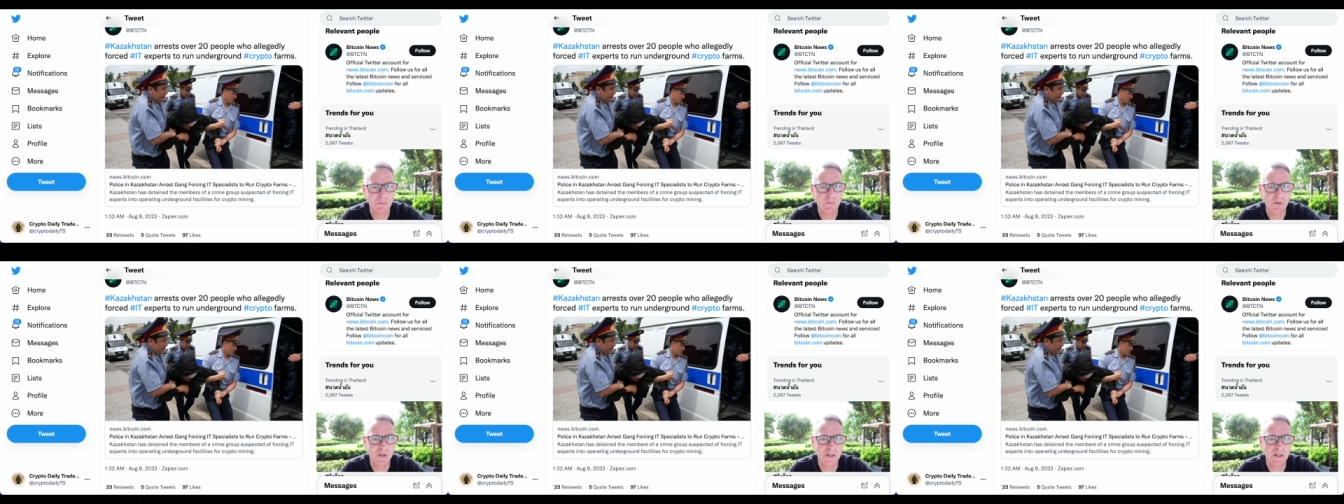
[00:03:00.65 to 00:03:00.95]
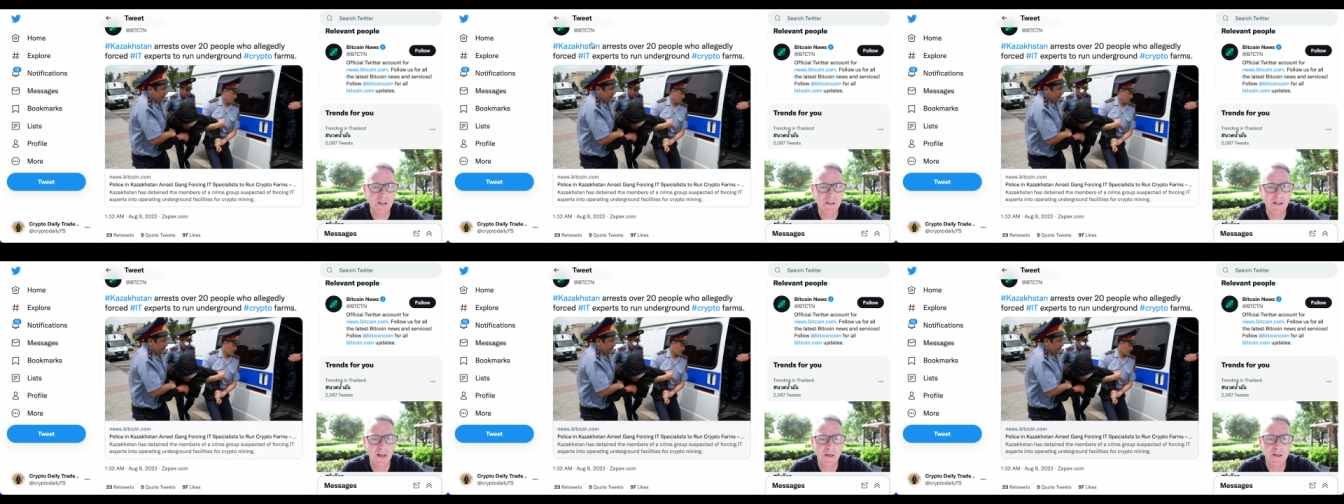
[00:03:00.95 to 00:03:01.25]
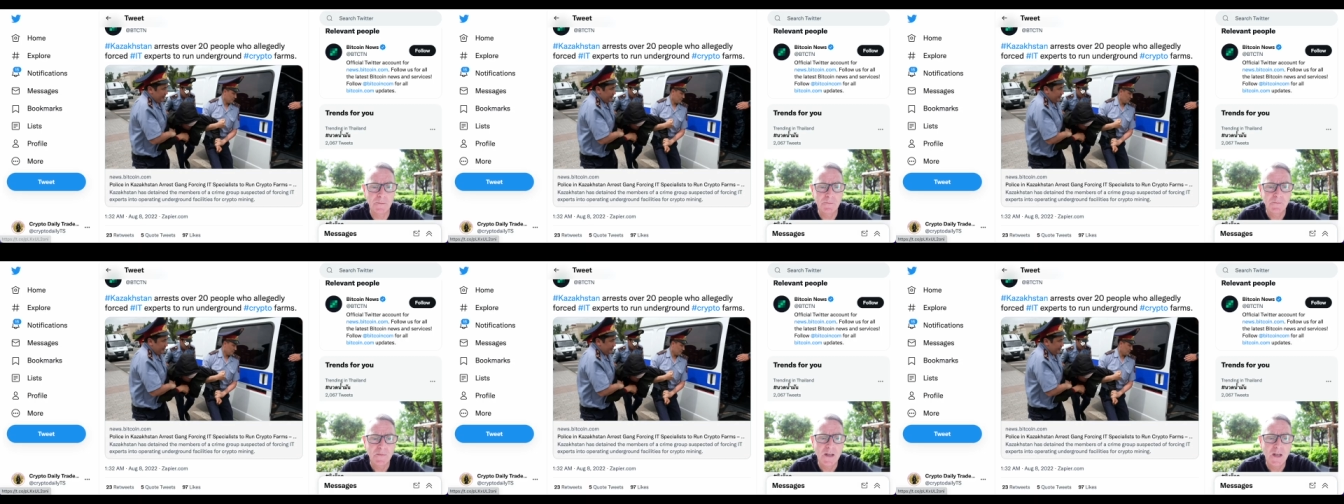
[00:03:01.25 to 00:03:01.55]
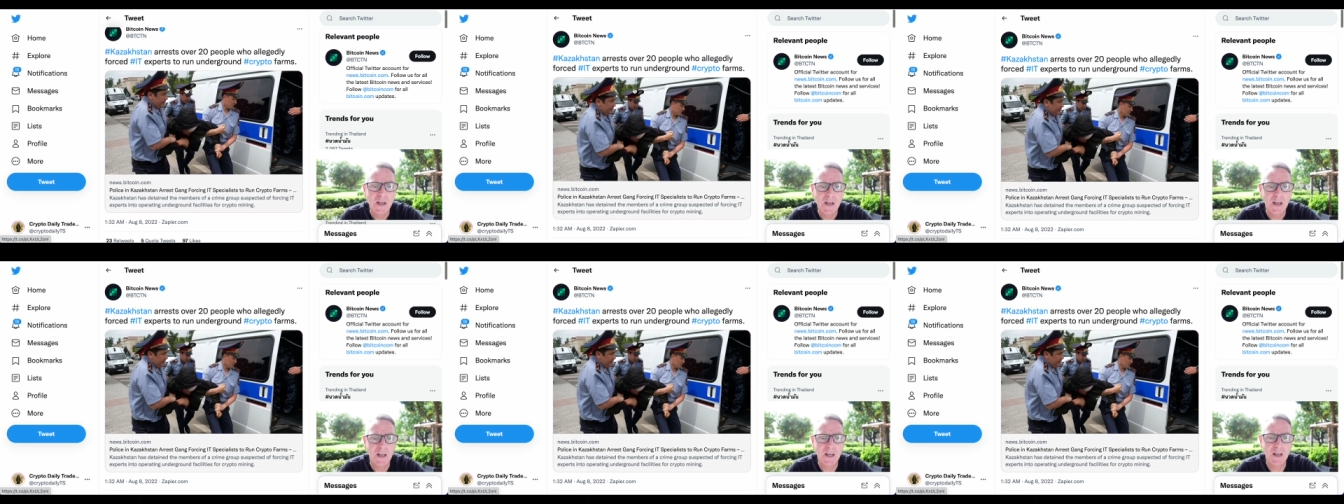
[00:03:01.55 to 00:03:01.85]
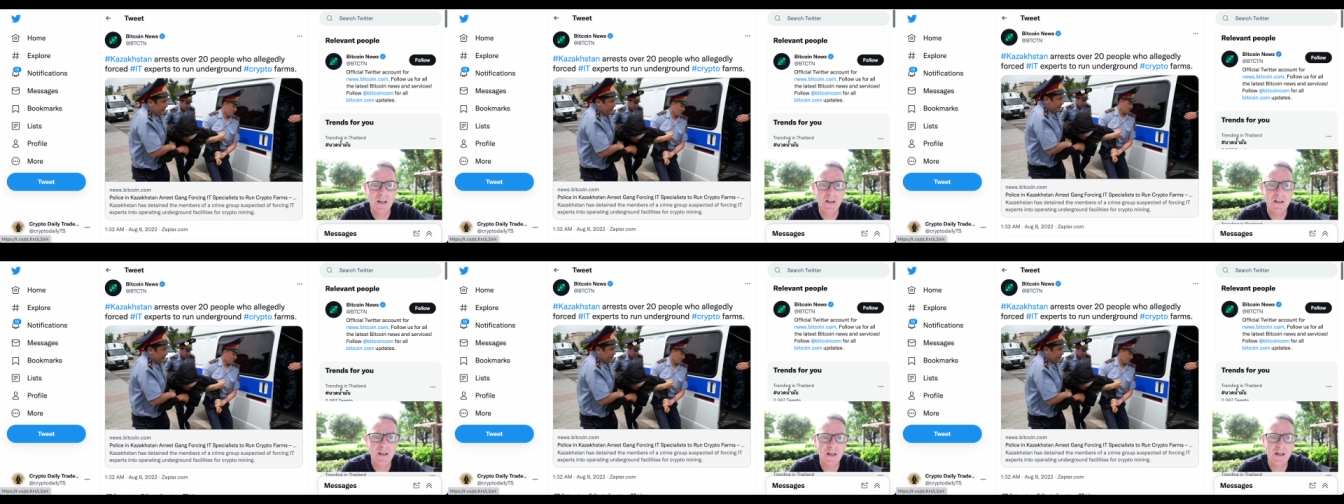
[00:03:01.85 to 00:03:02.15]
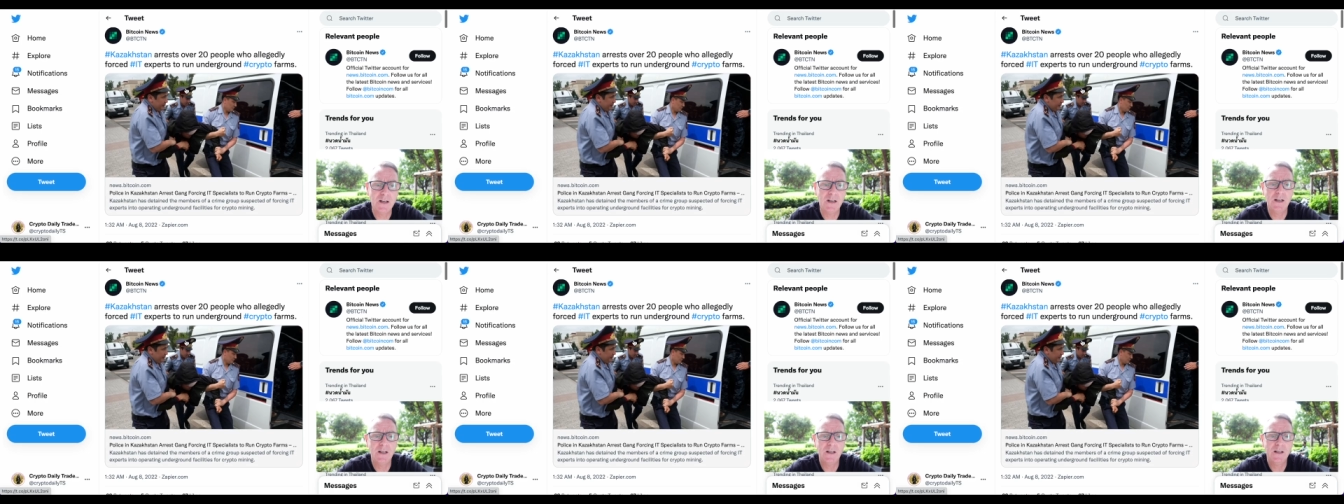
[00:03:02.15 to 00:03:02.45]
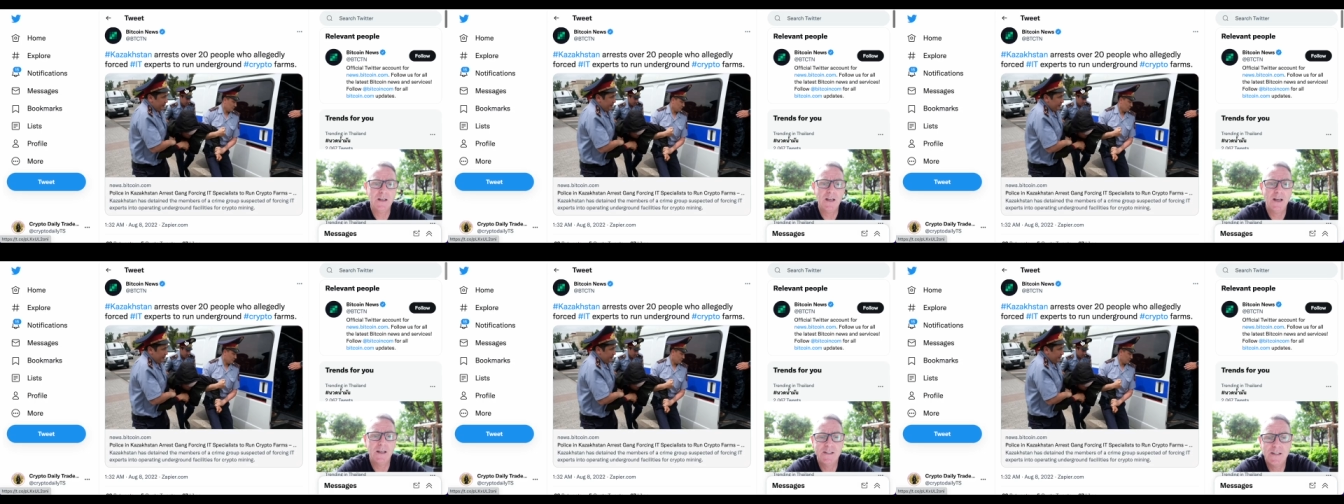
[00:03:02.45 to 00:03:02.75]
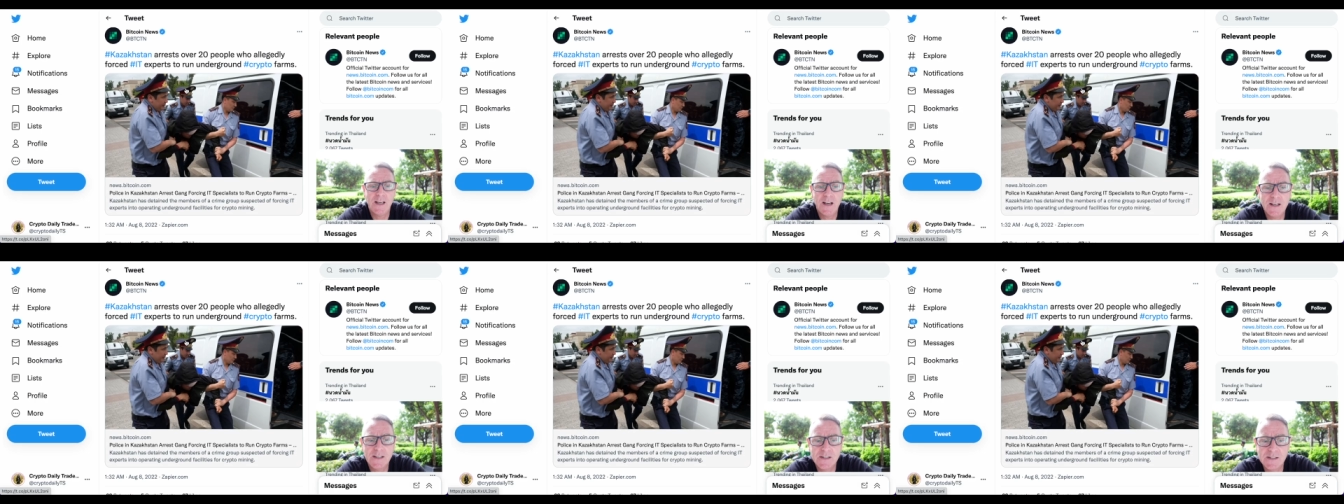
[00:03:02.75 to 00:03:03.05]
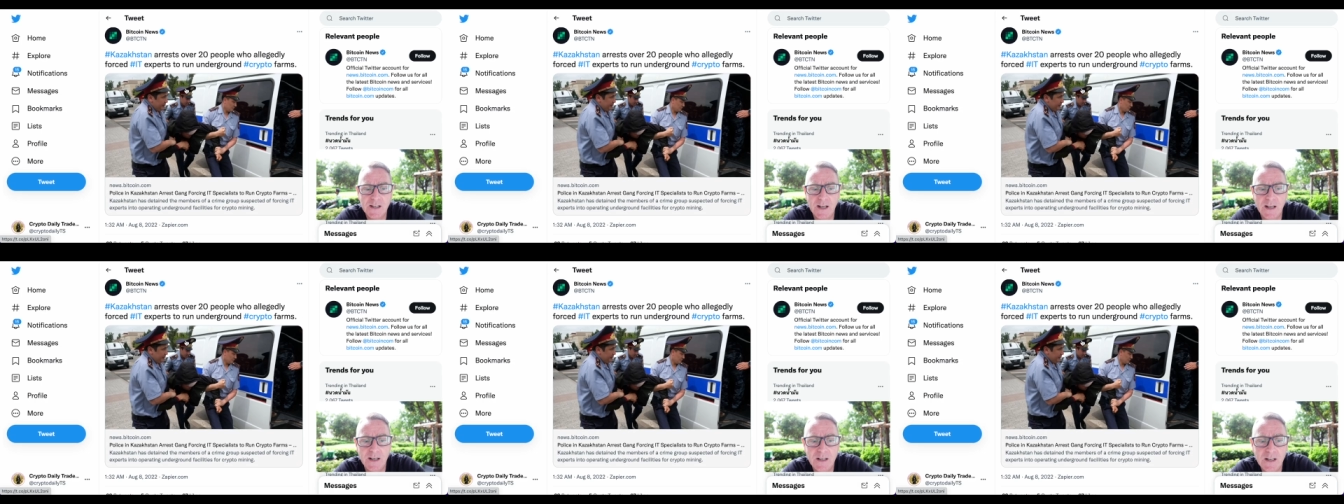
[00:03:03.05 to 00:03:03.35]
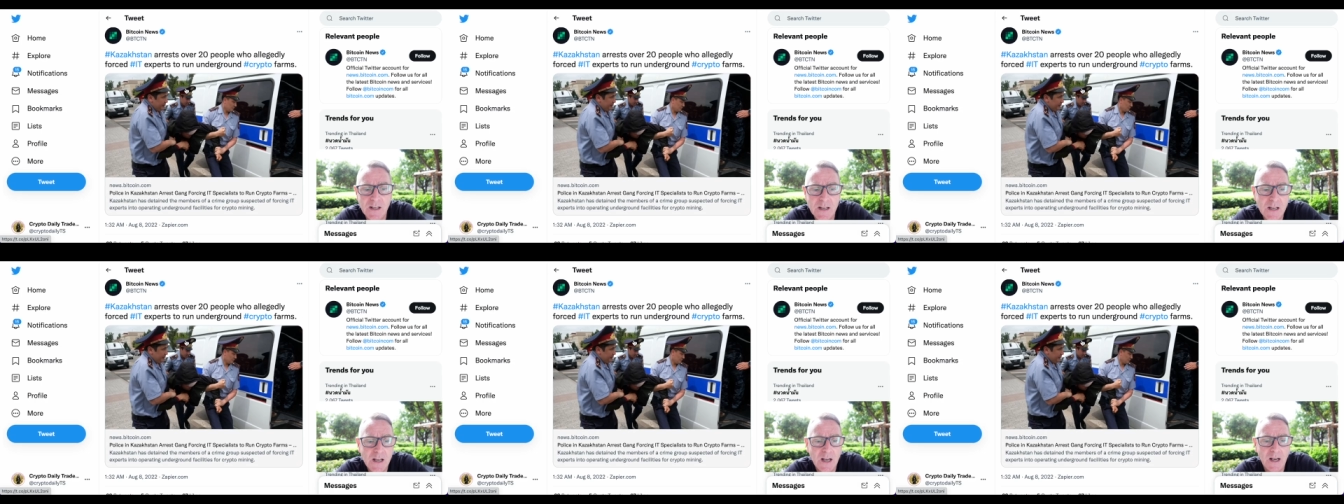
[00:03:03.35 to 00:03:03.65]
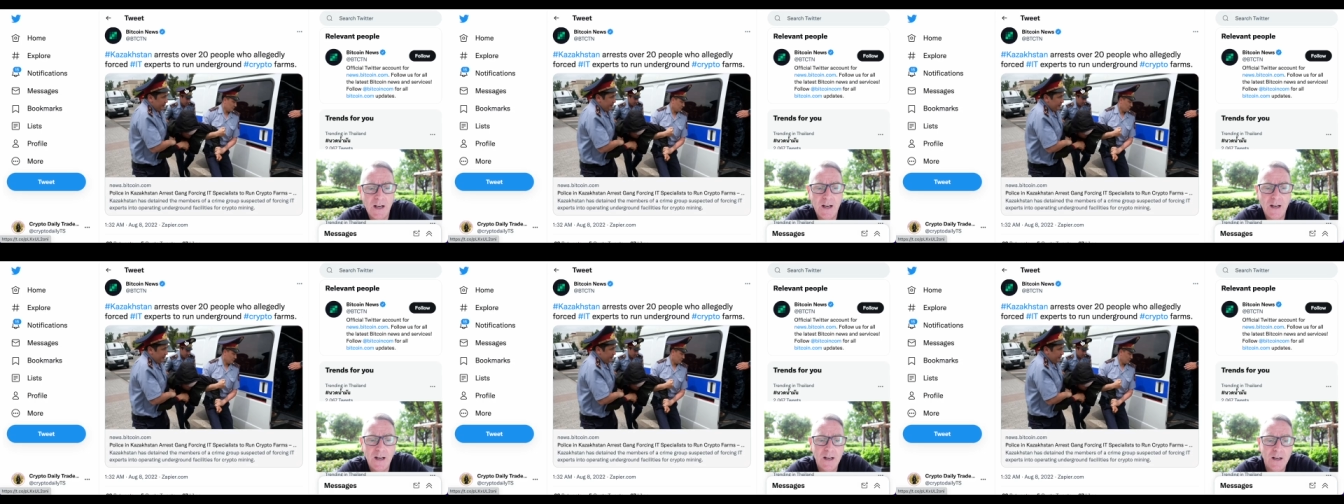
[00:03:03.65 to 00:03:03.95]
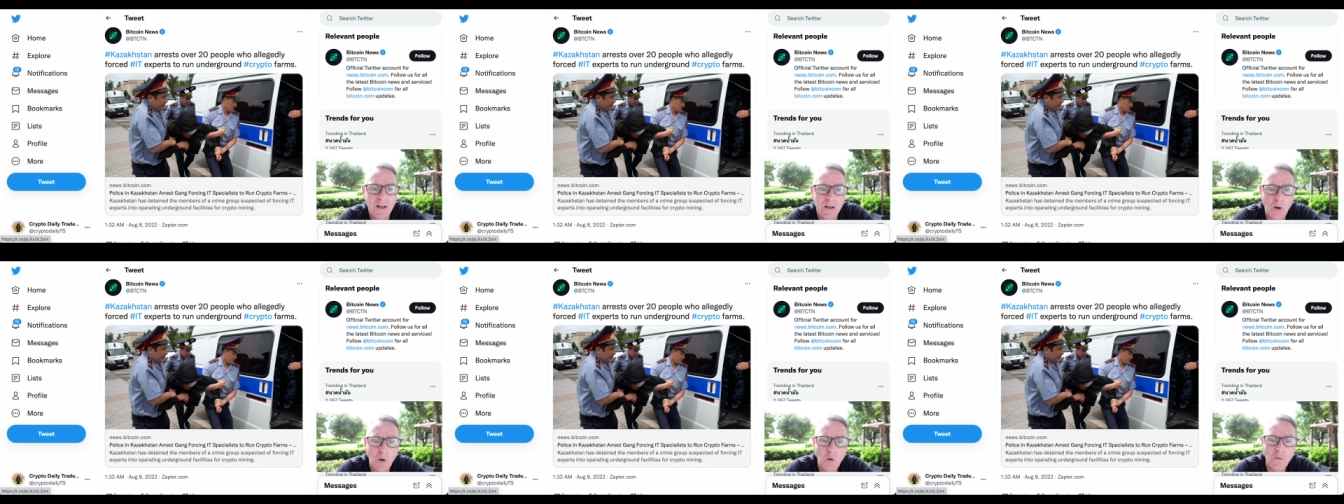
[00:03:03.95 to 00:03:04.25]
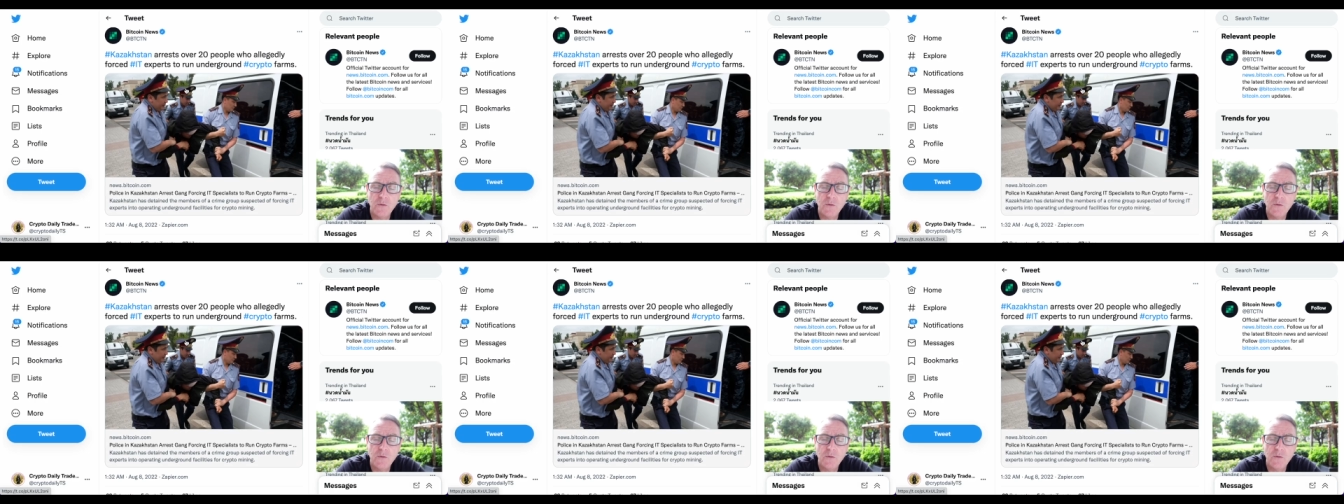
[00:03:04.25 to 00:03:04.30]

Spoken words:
in? We're seeing that in Kazakhstan,